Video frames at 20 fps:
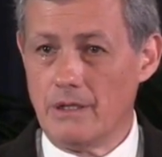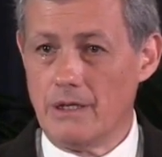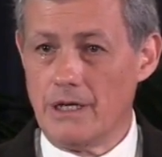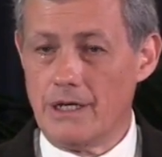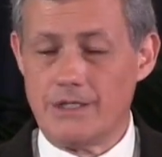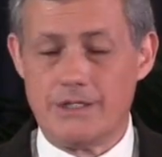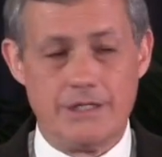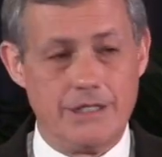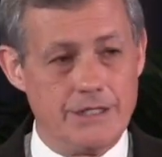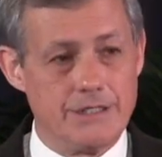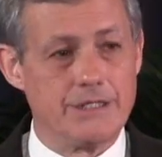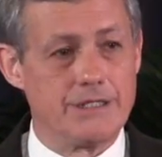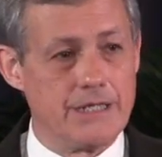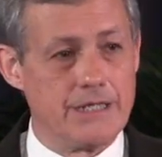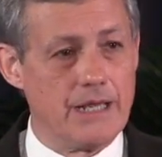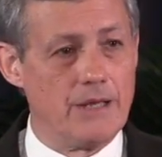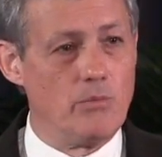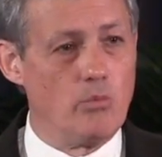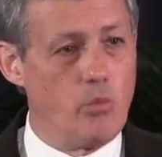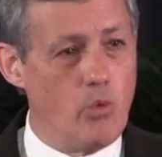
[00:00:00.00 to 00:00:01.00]
And Jesus
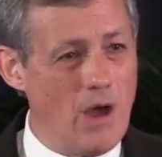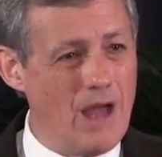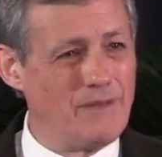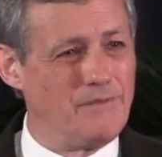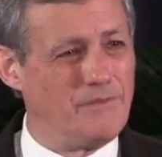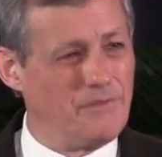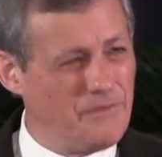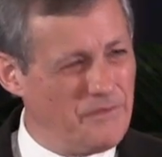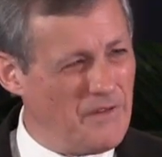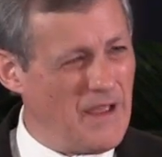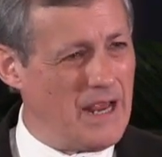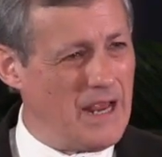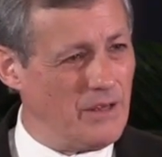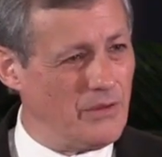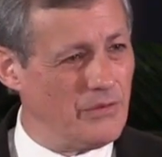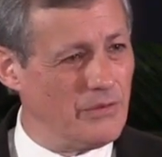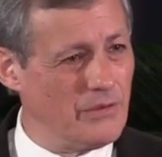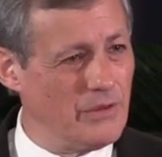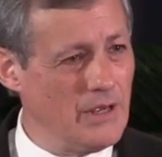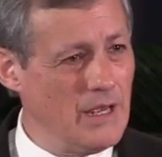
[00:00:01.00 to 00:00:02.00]
said, What
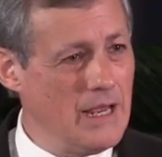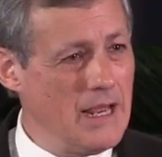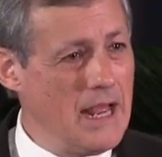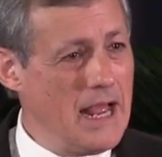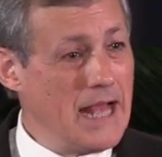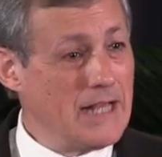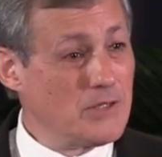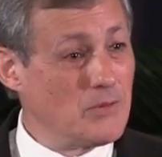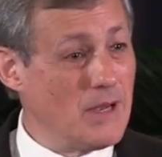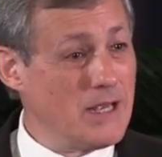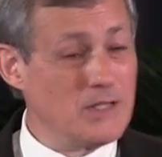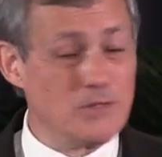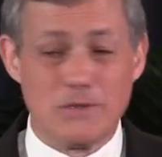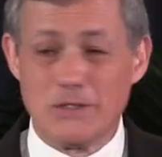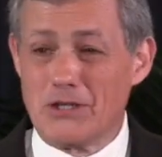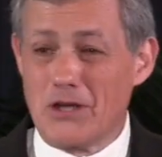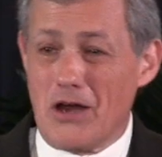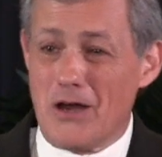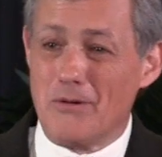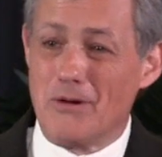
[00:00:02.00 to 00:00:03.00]
faith? That's why, as we
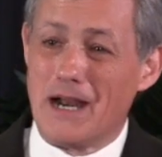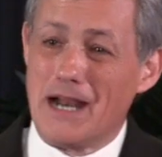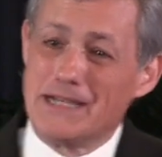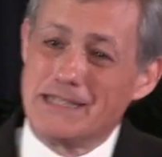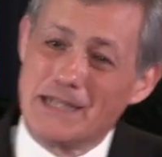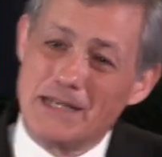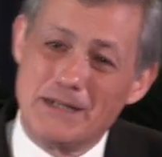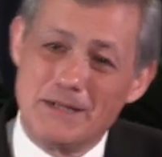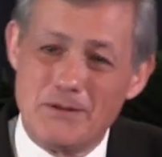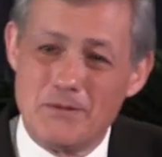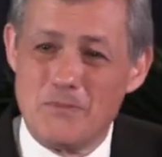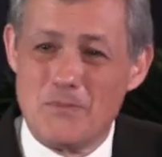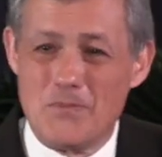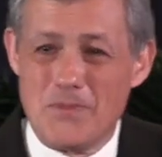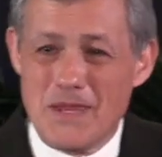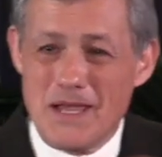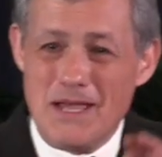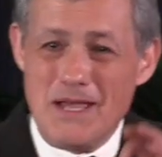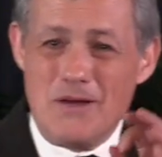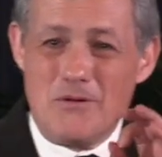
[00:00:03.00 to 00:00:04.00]
talk, when I said
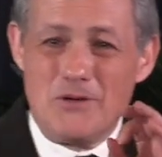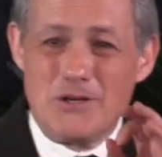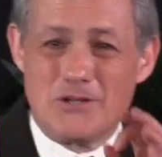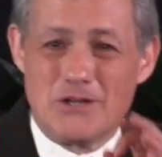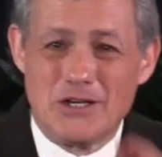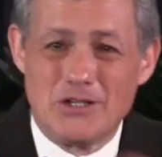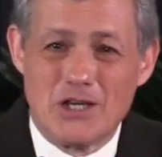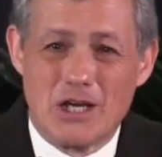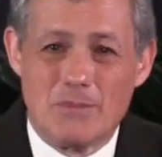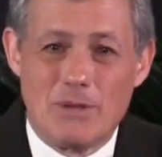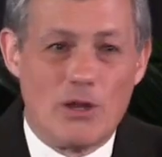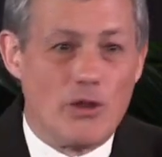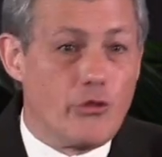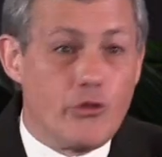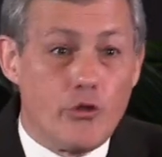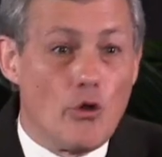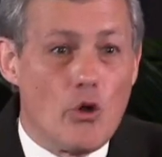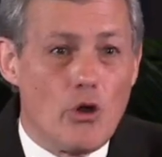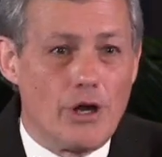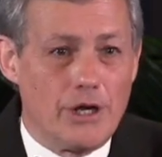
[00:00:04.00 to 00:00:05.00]
we're going to talk about
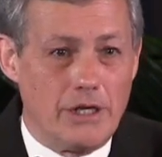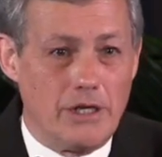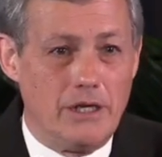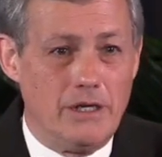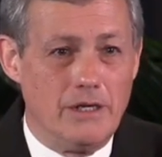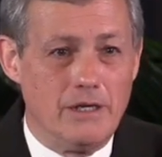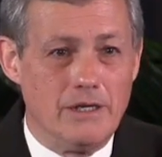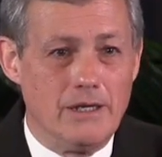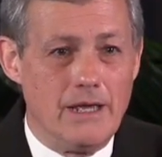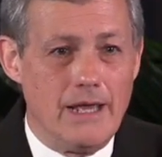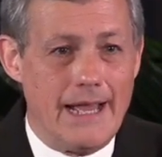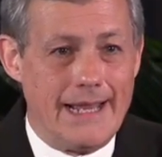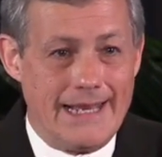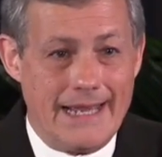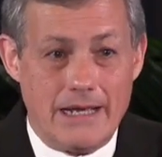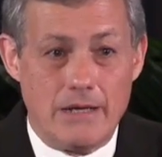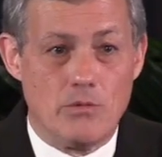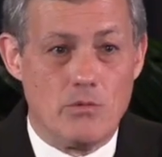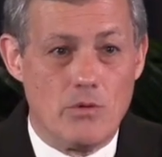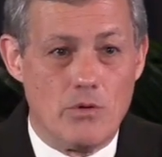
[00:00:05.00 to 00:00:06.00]
authority, and
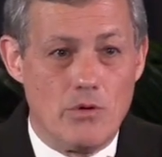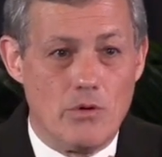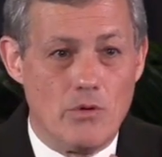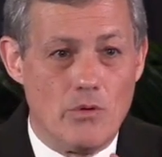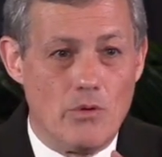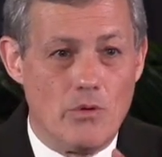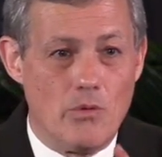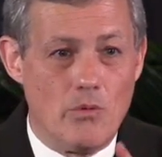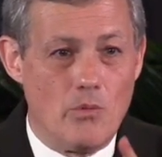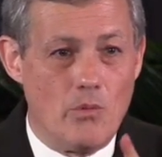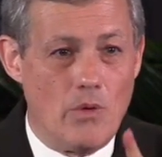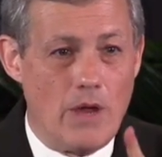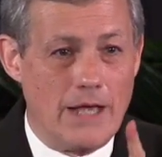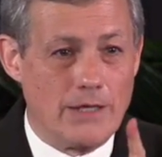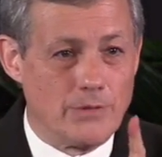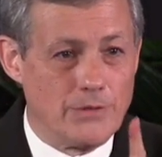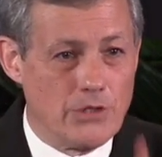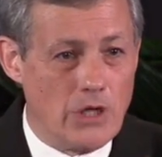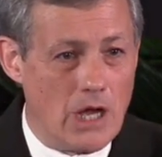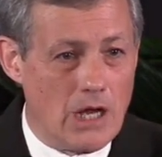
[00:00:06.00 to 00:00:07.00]
yet,
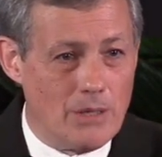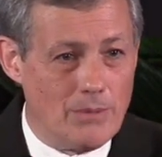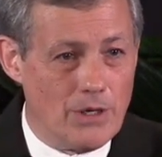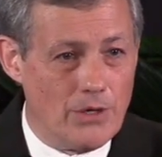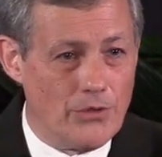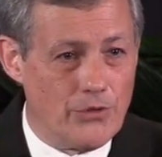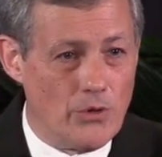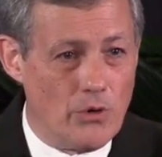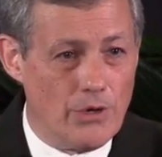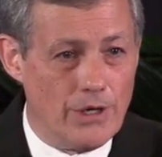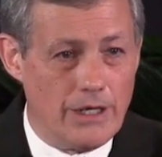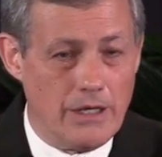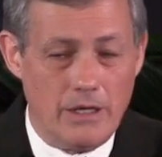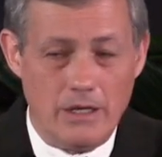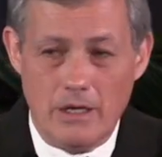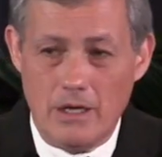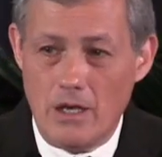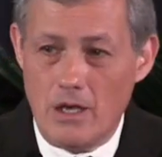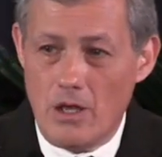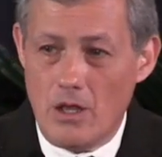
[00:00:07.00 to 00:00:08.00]
as we talk about authority,
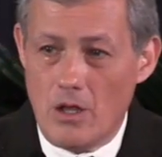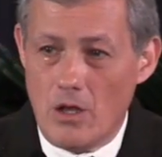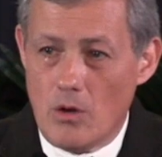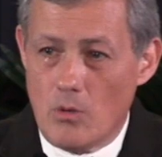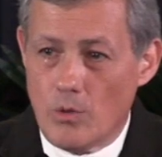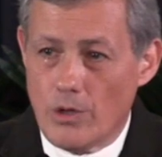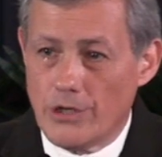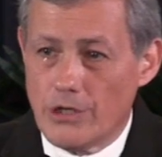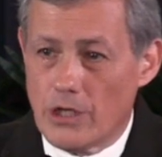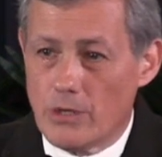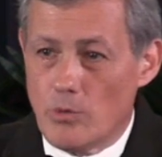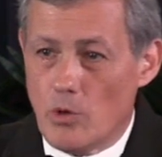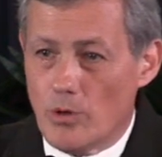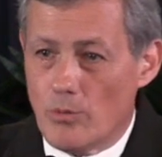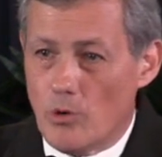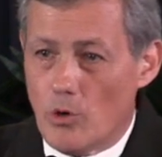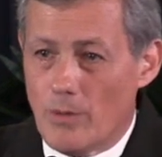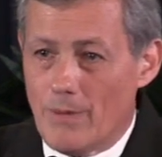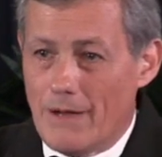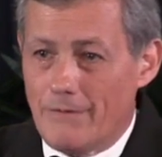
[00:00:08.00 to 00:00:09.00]
we're going to talk more
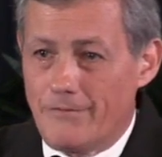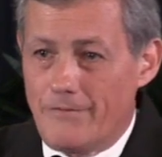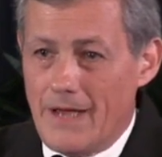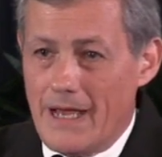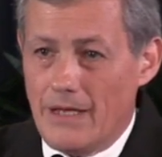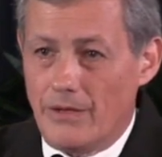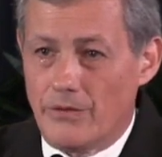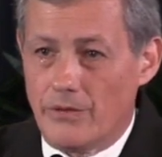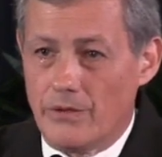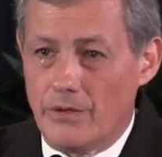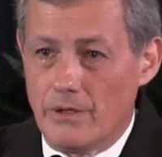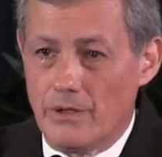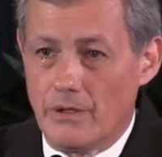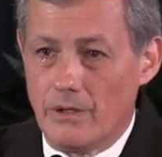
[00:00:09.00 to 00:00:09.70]
and more about faith.